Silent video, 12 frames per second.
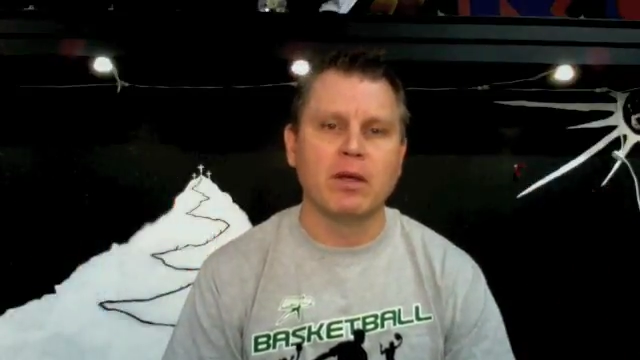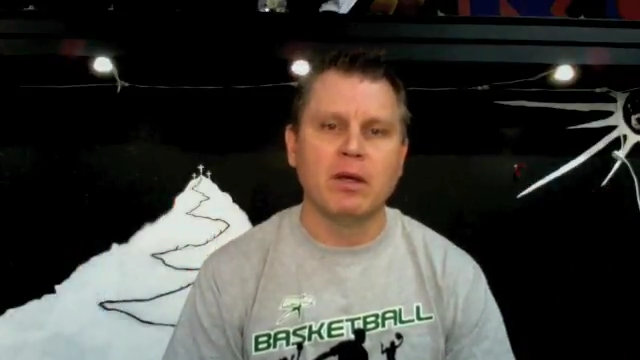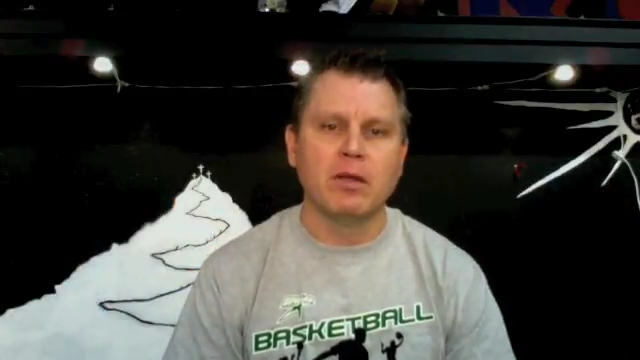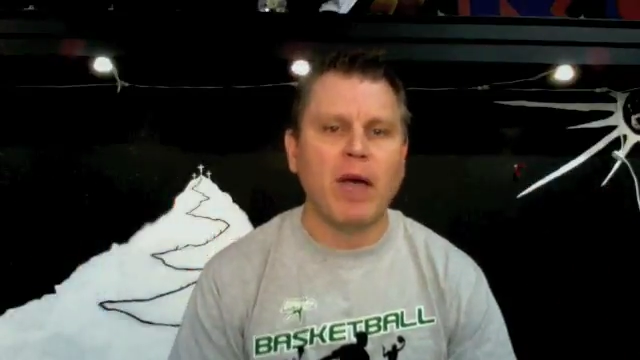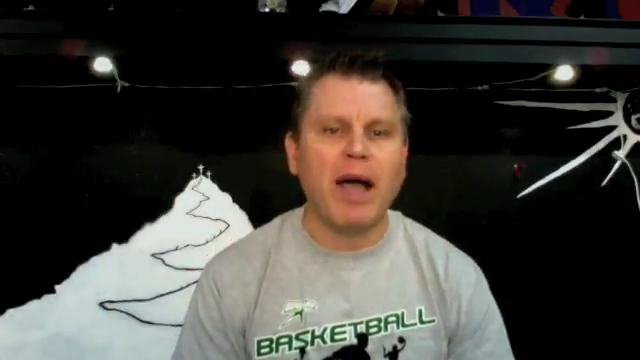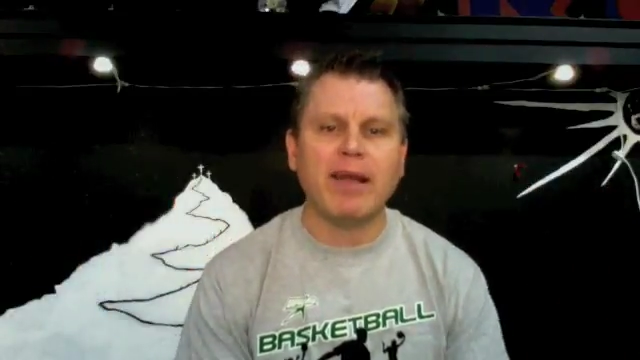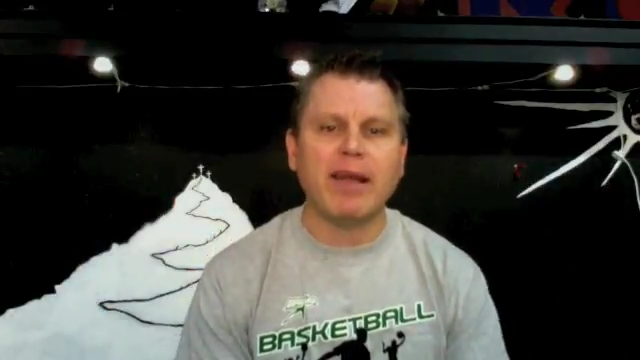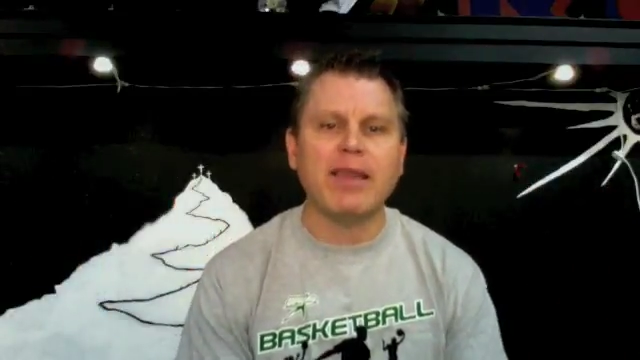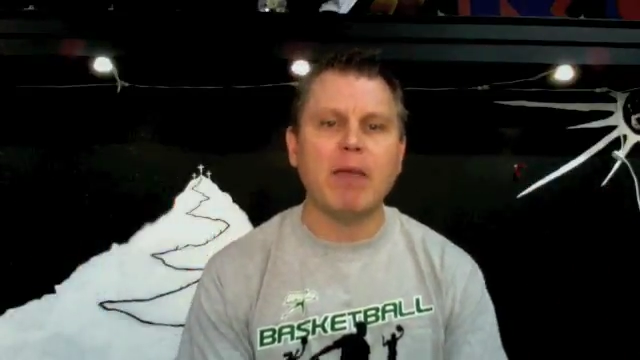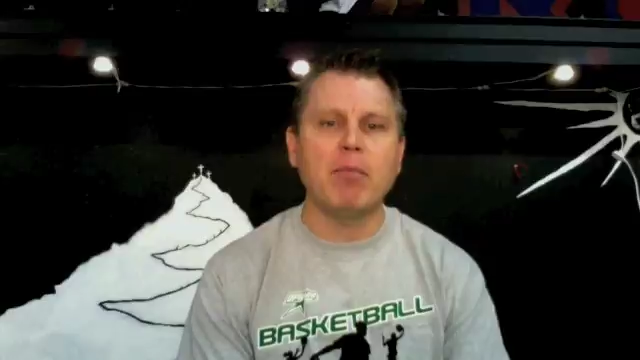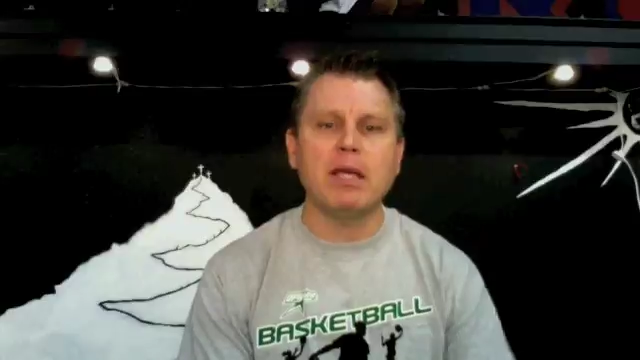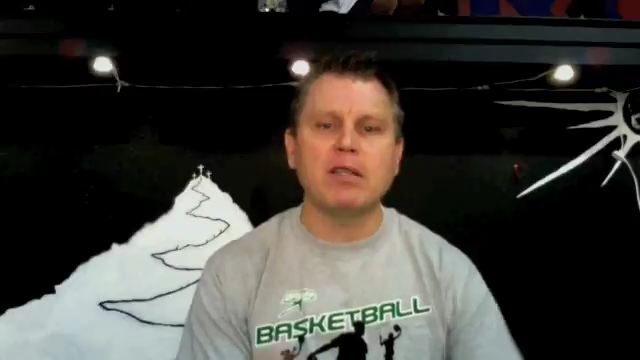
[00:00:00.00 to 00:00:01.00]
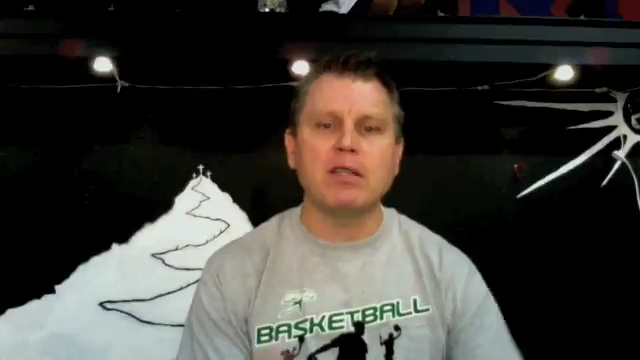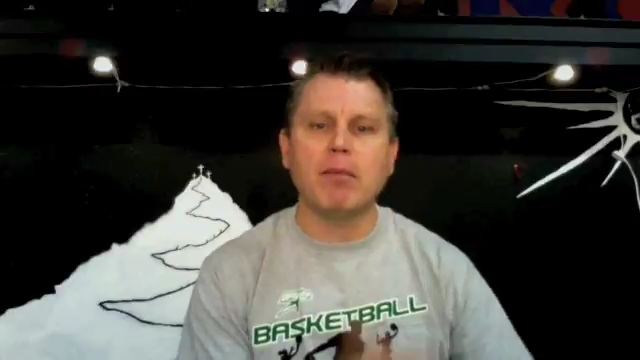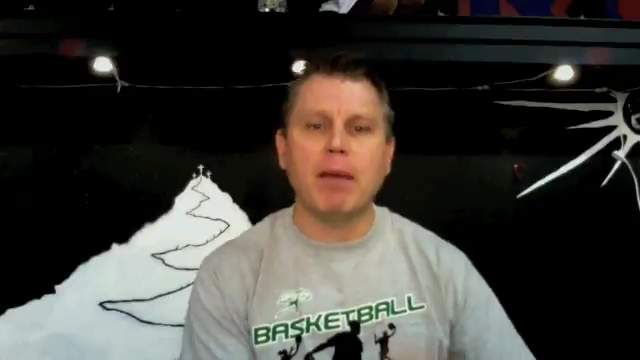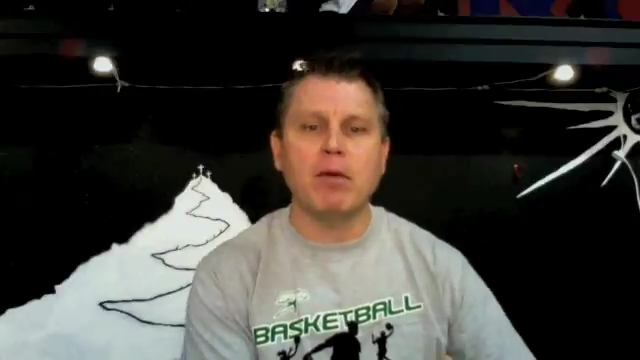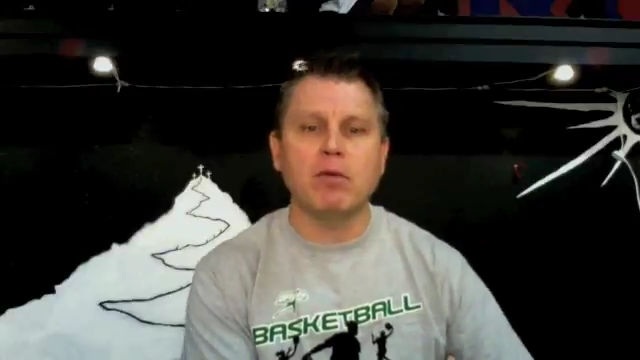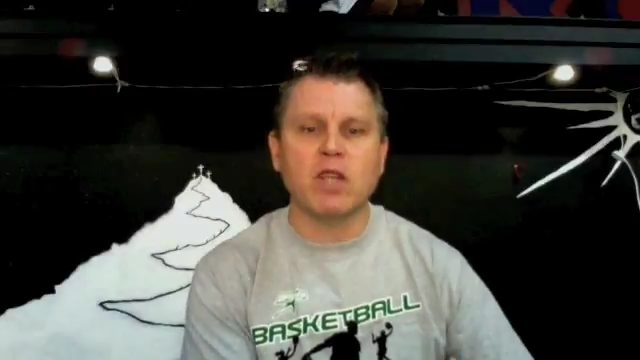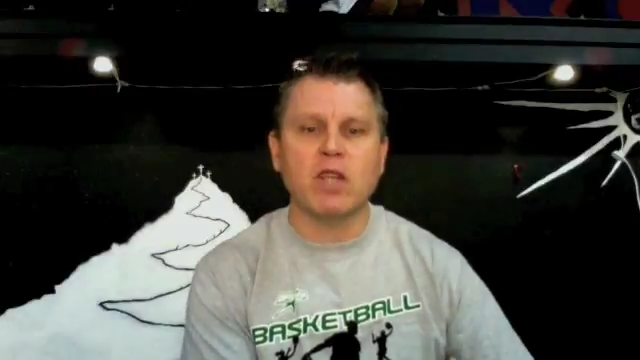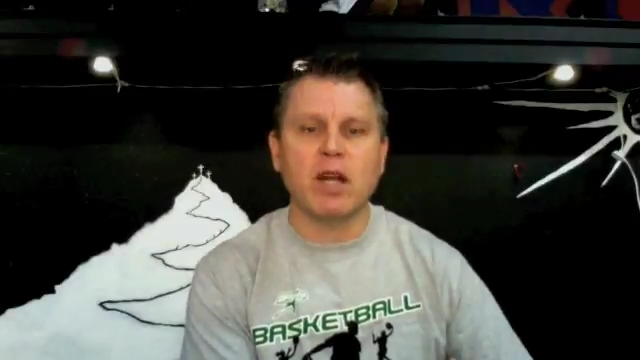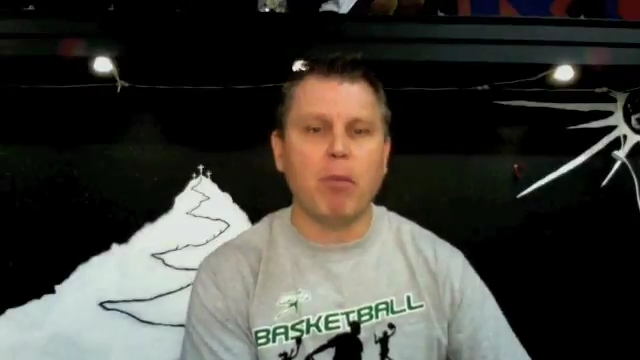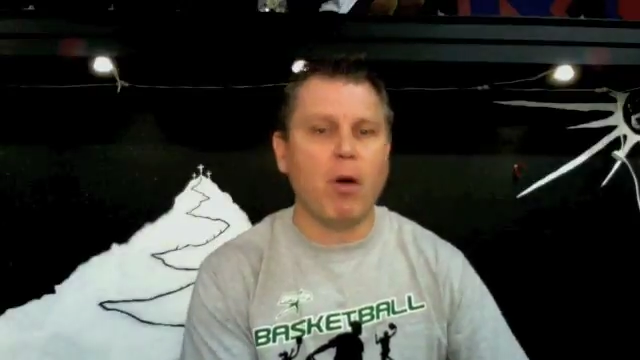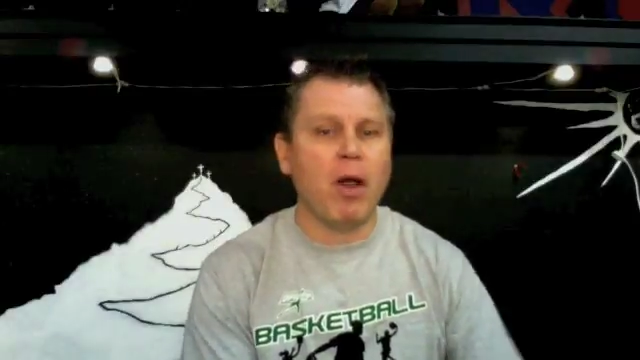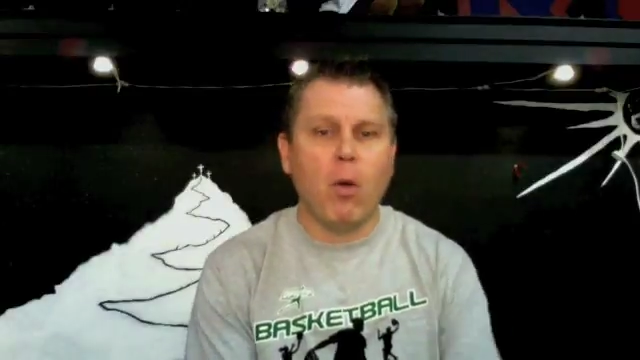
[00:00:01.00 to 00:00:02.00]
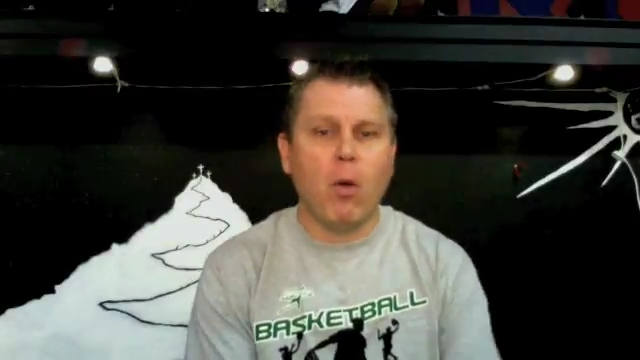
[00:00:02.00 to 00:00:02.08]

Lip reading: So how can that be? Somebody who's set apart.